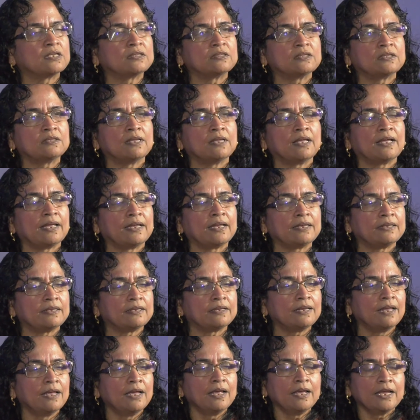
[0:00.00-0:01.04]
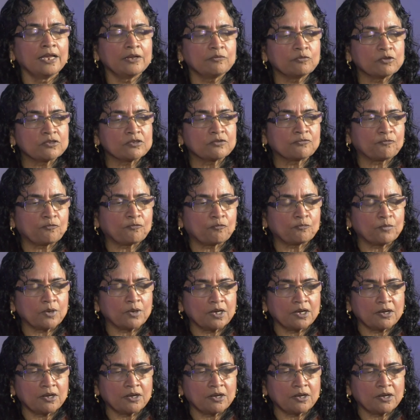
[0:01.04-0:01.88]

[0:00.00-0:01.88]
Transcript: and it was